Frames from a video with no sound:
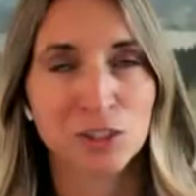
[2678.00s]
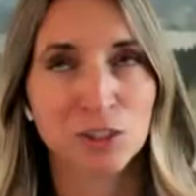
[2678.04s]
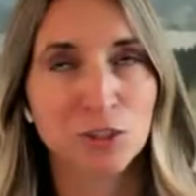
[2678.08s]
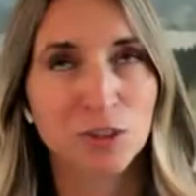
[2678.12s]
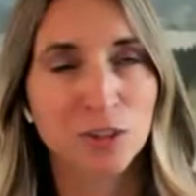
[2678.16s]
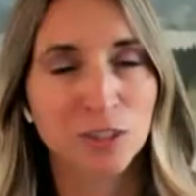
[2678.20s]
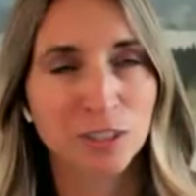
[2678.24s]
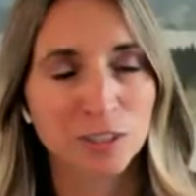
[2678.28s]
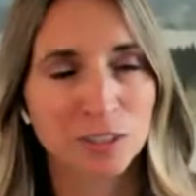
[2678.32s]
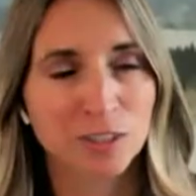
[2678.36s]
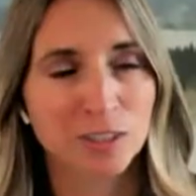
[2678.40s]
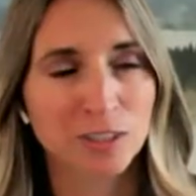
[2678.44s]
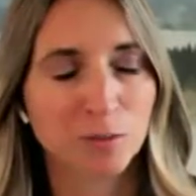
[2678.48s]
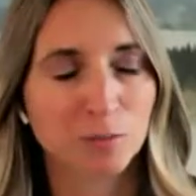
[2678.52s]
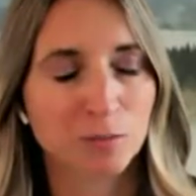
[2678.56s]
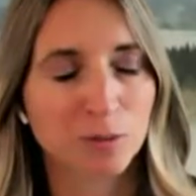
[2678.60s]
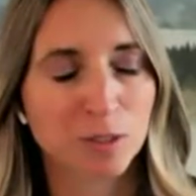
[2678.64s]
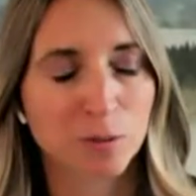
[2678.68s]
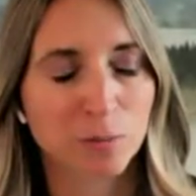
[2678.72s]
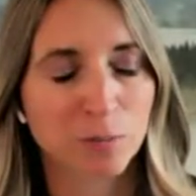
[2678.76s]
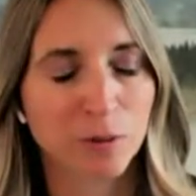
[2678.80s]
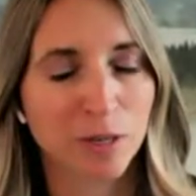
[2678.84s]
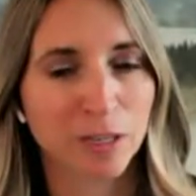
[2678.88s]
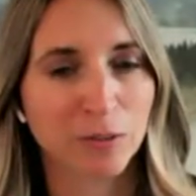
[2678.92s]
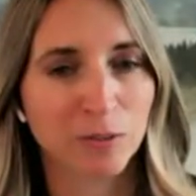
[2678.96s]
things come
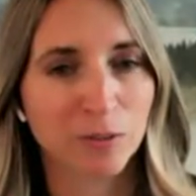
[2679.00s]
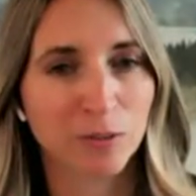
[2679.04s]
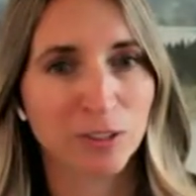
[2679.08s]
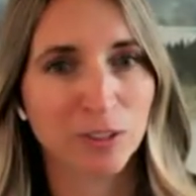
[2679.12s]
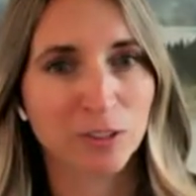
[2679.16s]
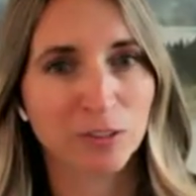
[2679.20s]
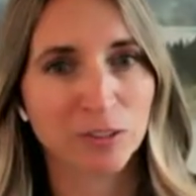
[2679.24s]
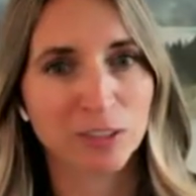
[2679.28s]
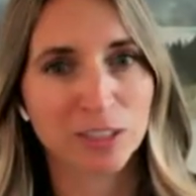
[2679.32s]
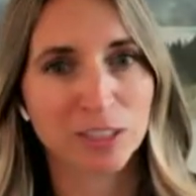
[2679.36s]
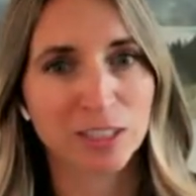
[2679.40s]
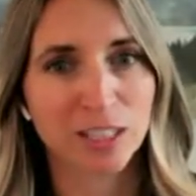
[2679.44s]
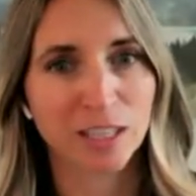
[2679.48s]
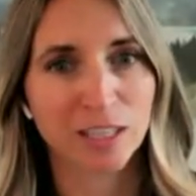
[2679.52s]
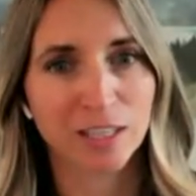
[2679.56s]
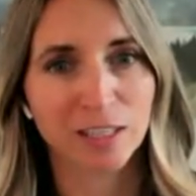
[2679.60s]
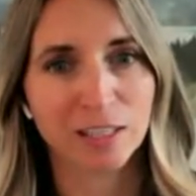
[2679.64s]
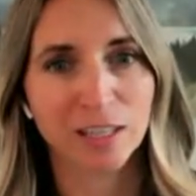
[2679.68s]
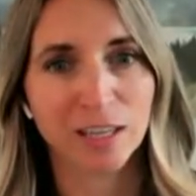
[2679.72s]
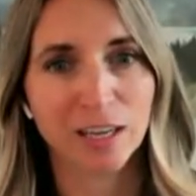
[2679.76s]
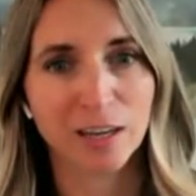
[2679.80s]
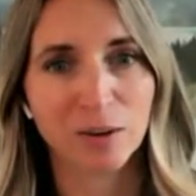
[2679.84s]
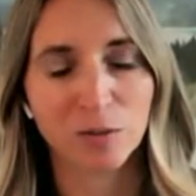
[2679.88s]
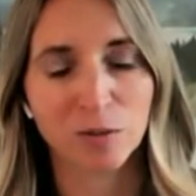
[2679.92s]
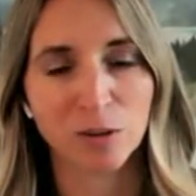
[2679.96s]
to mind when you were saying
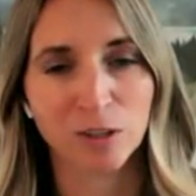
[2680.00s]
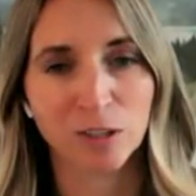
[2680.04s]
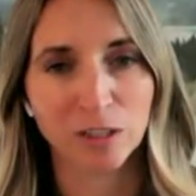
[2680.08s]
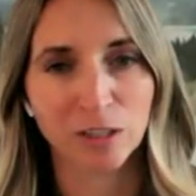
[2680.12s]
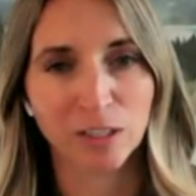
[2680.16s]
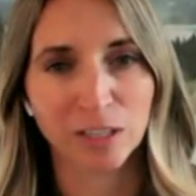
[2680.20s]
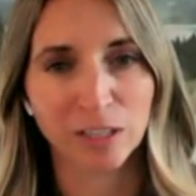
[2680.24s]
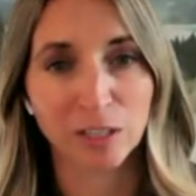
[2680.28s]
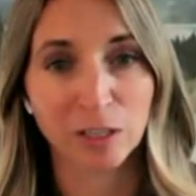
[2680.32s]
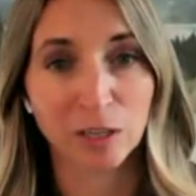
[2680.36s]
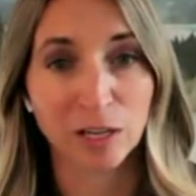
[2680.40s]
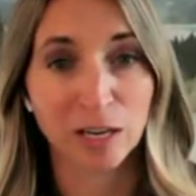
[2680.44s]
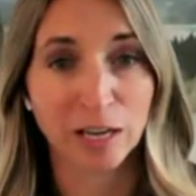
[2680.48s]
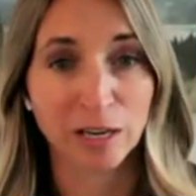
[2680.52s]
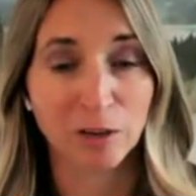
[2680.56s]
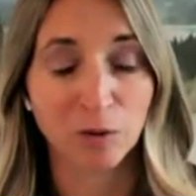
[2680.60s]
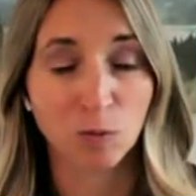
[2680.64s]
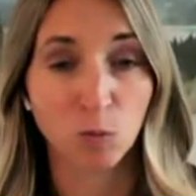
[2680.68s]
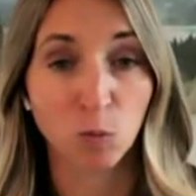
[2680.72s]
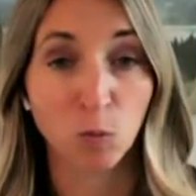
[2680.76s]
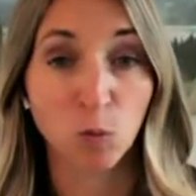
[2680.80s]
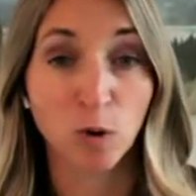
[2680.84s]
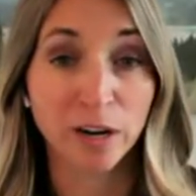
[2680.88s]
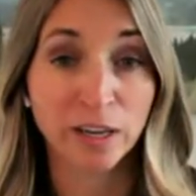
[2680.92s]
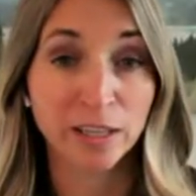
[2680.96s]
that will and, and
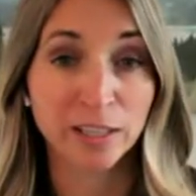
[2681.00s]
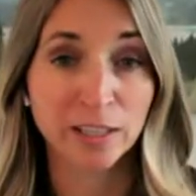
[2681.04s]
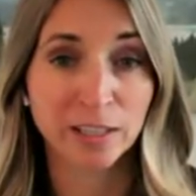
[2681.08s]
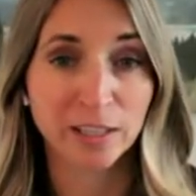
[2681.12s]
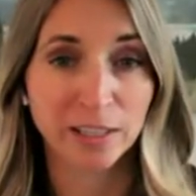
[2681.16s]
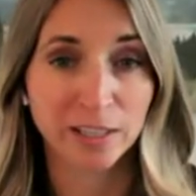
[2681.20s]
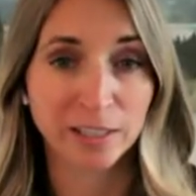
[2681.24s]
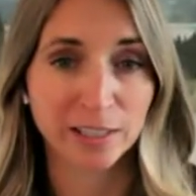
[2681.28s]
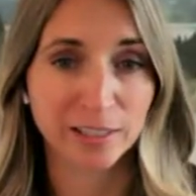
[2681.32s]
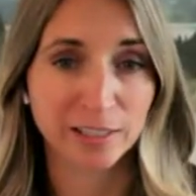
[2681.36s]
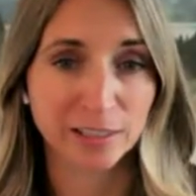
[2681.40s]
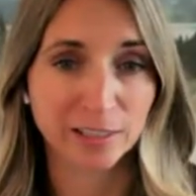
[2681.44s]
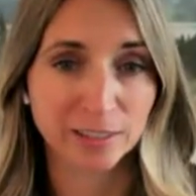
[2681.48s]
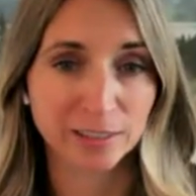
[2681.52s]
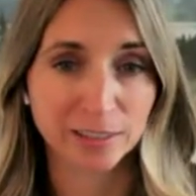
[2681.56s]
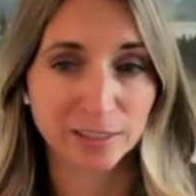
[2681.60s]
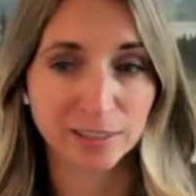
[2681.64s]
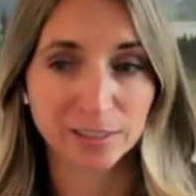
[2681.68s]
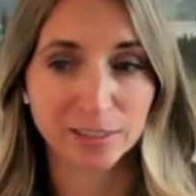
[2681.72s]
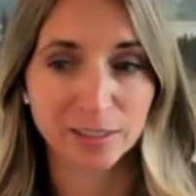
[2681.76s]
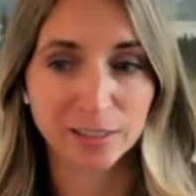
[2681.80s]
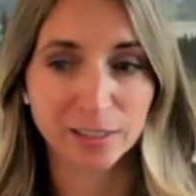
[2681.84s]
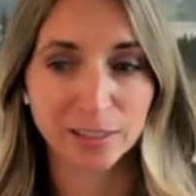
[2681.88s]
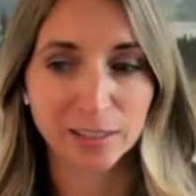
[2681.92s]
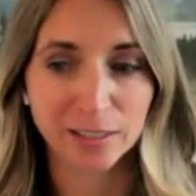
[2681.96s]
one is